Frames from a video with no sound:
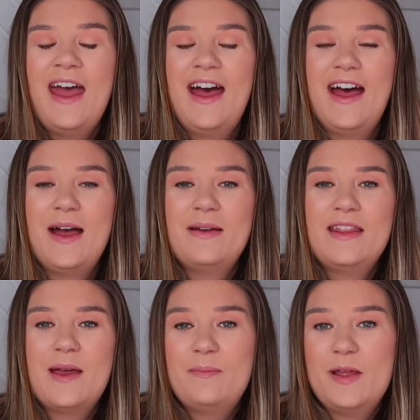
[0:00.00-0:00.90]

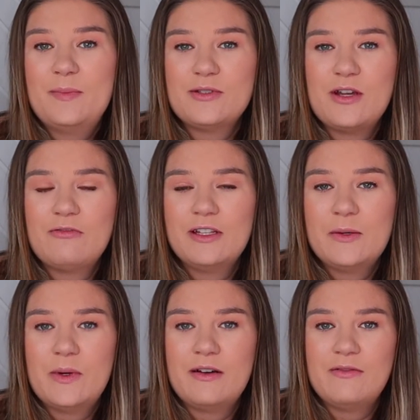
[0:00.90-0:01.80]
and that people don't really
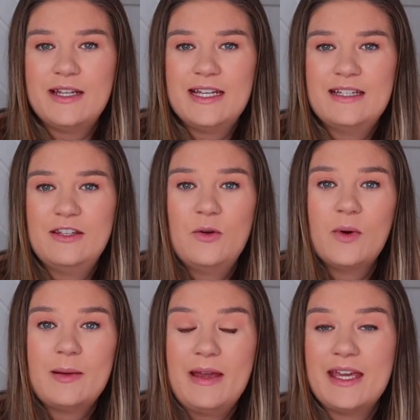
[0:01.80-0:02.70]
want to read. You
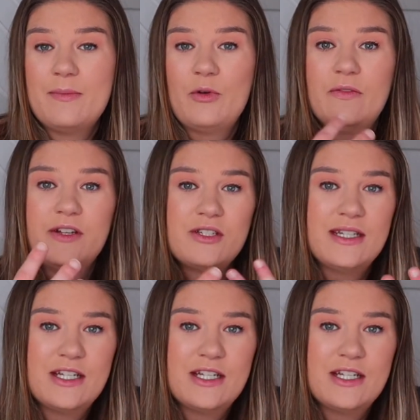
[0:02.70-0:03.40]
want to make it more visually